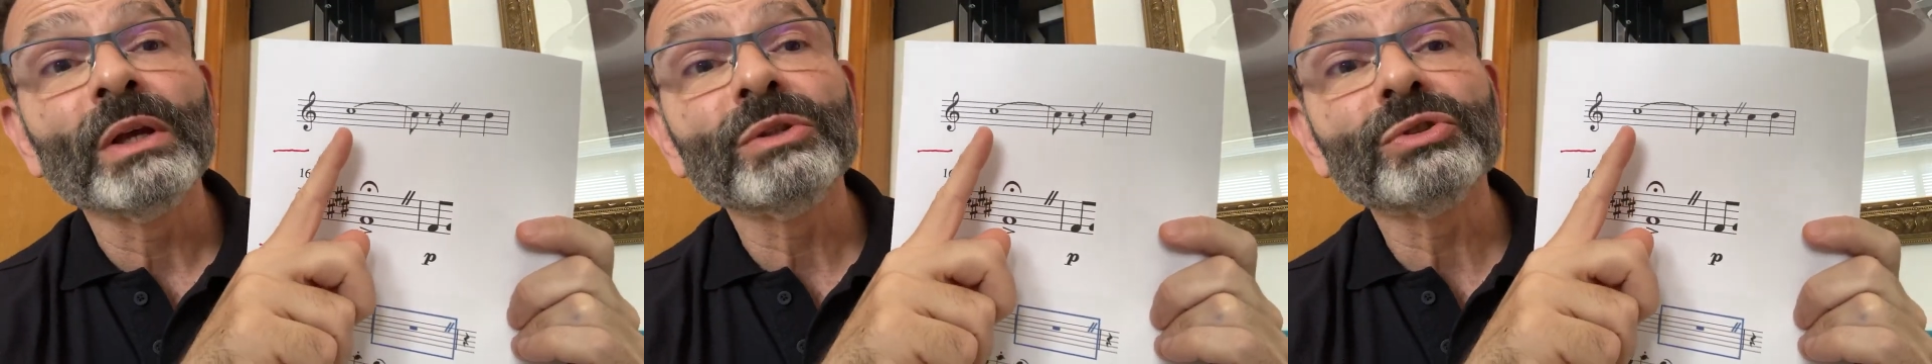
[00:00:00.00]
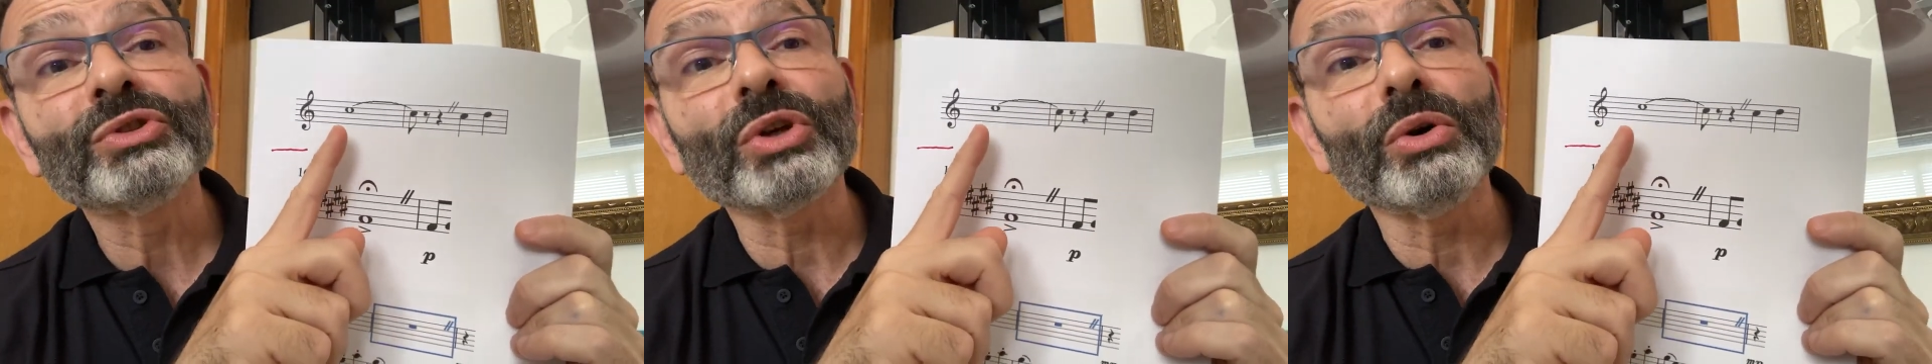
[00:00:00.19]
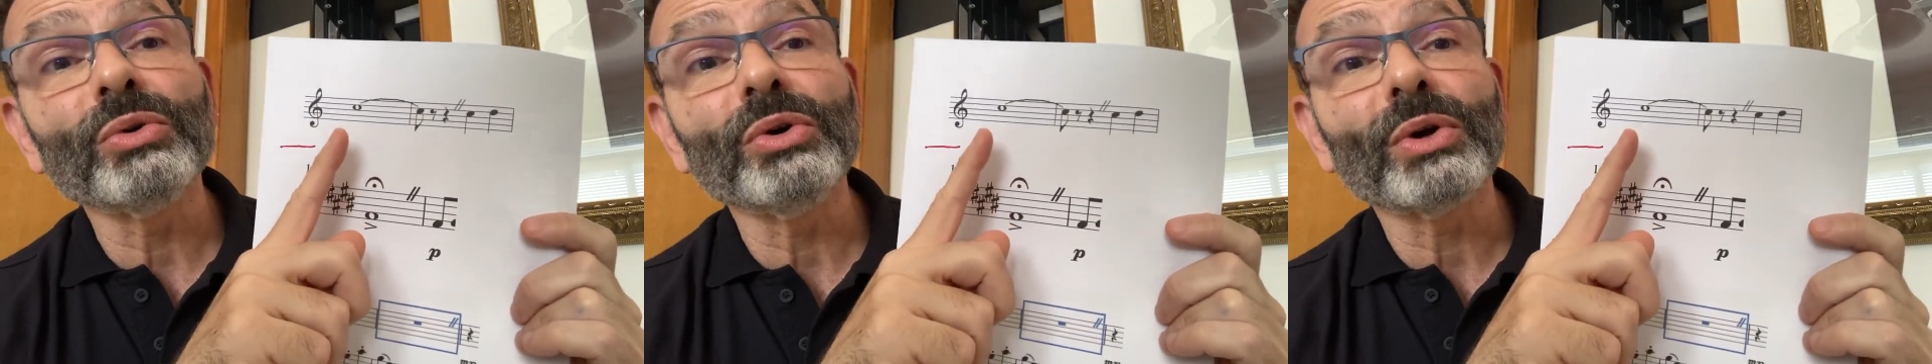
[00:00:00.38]

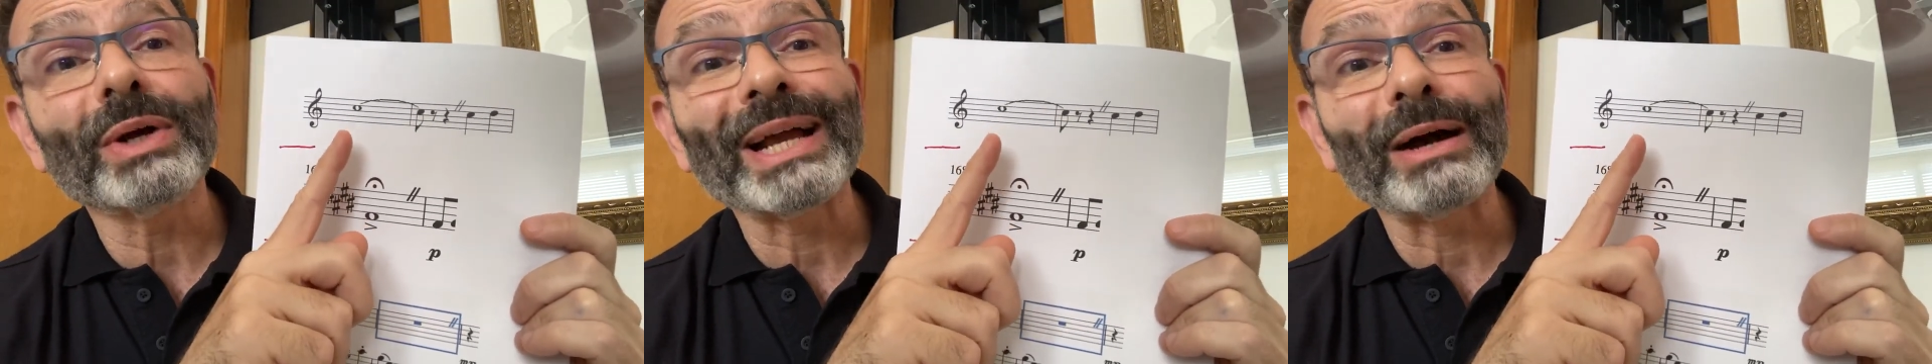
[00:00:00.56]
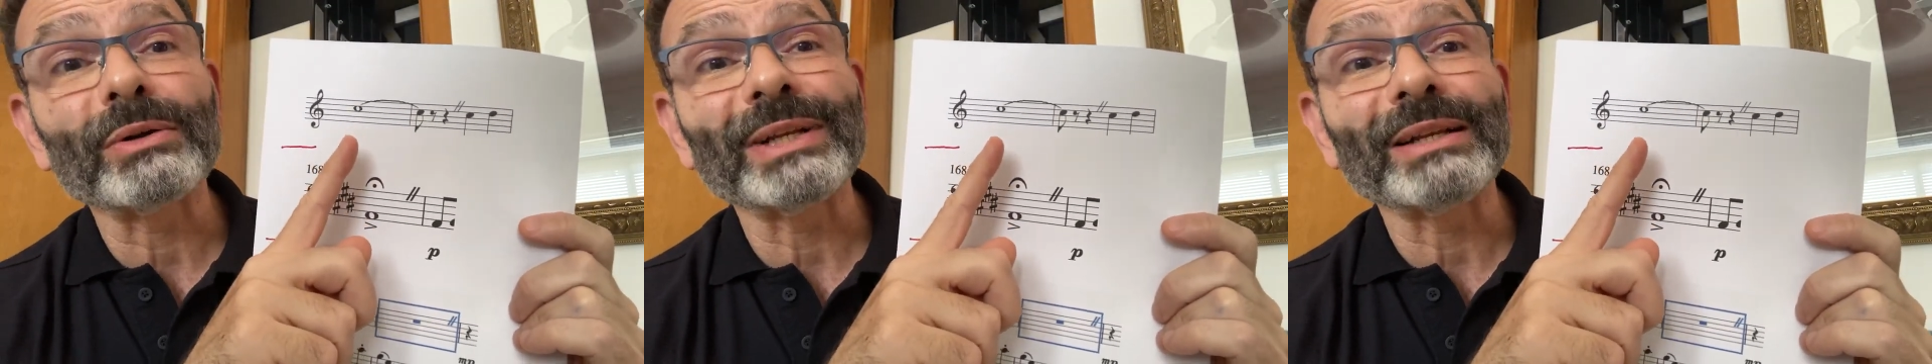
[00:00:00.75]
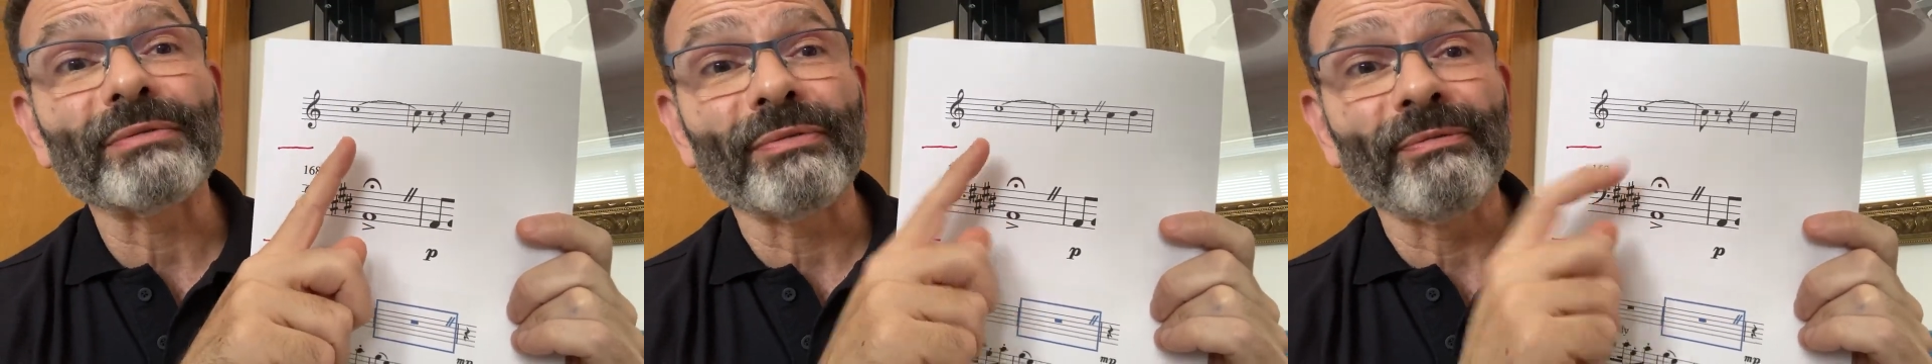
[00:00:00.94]
So you
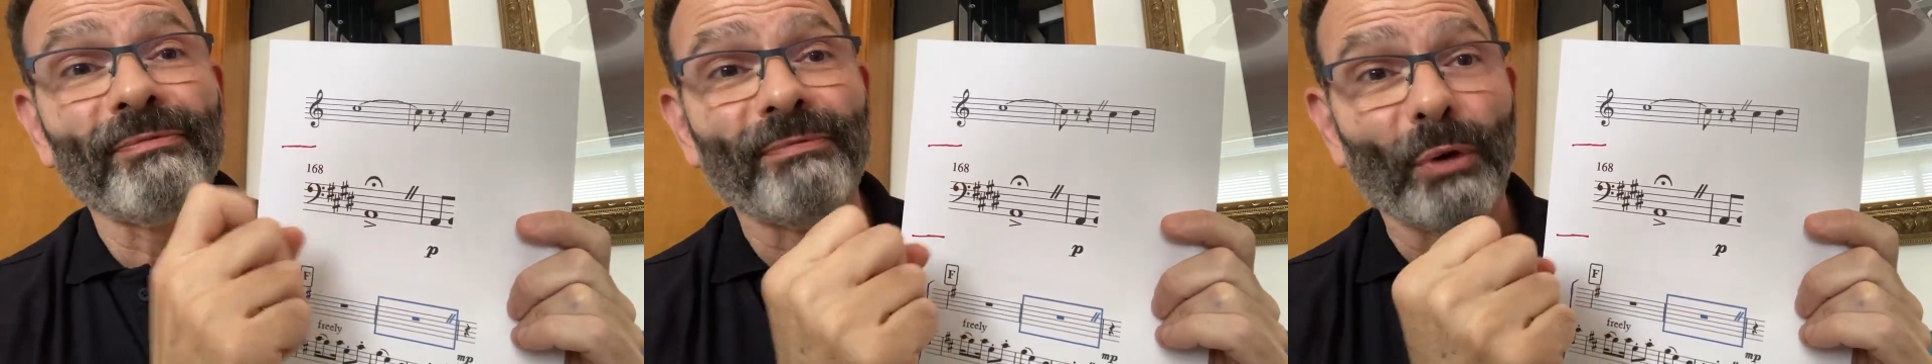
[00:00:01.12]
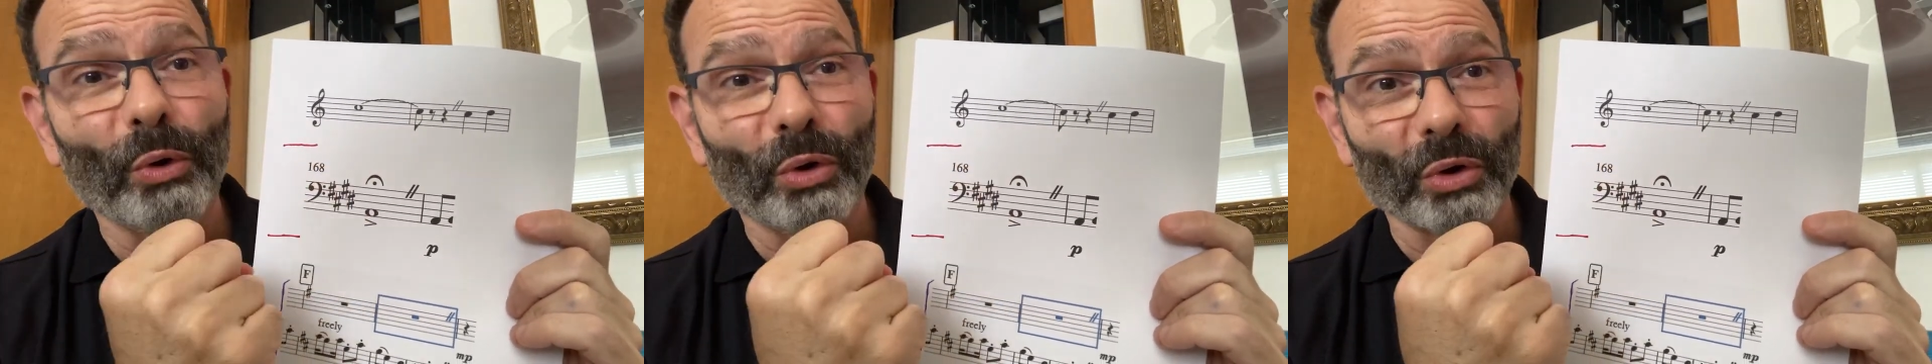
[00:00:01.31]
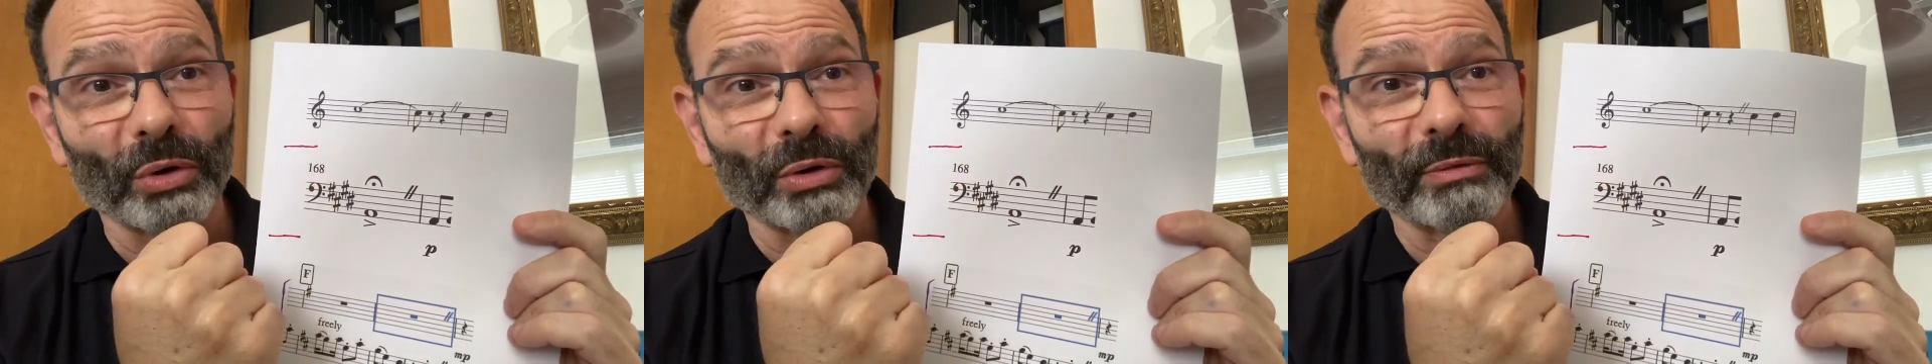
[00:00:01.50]
count it
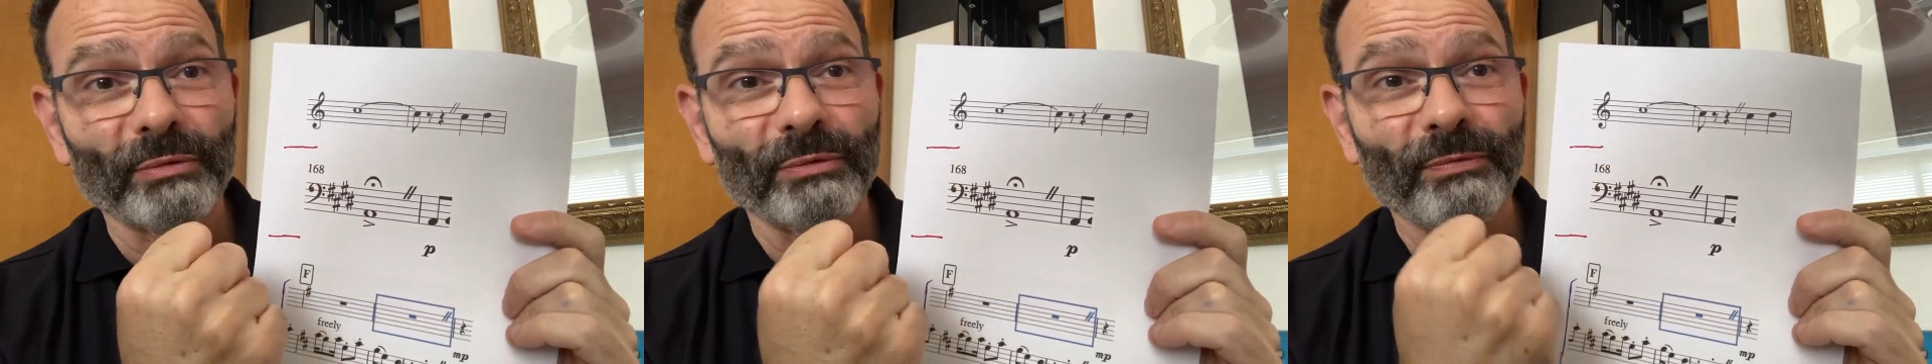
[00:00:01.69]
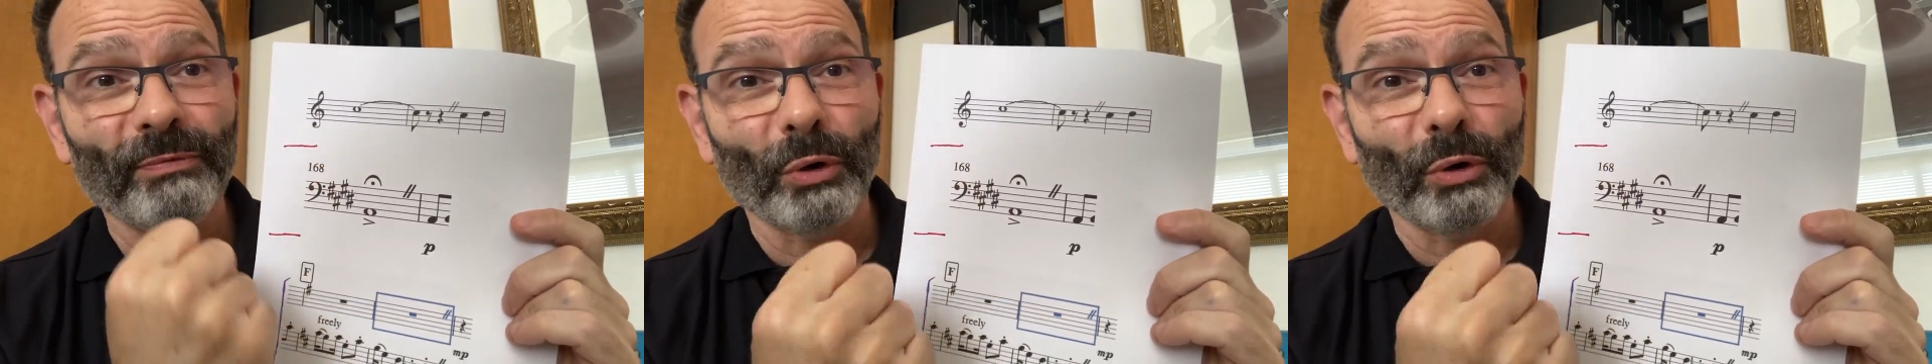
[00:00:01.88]
4.